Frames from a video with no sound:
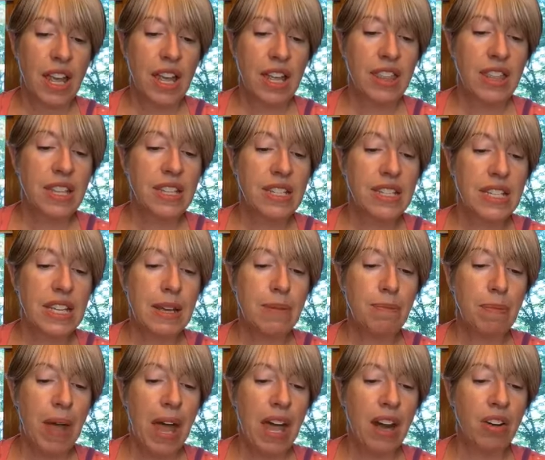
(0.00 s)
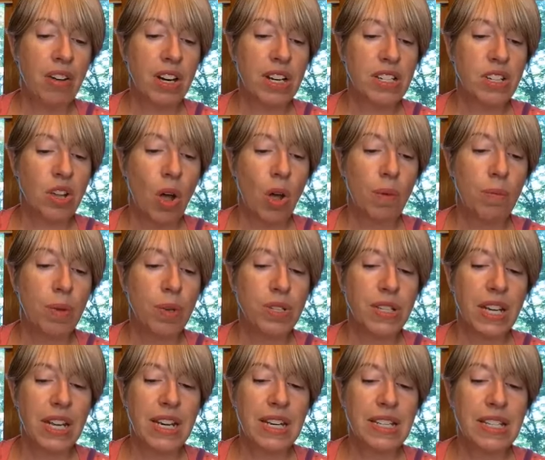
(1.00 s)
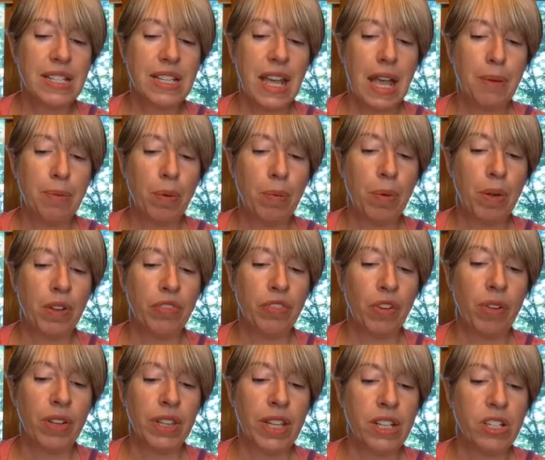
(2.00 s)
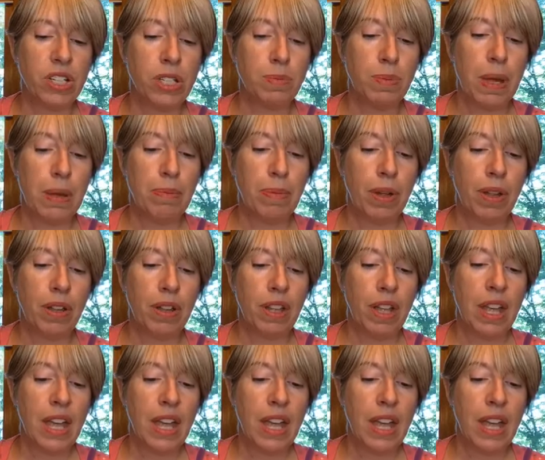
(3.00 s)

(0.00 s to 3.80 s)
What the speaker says: This deep pattern is almost inescapable for religious people.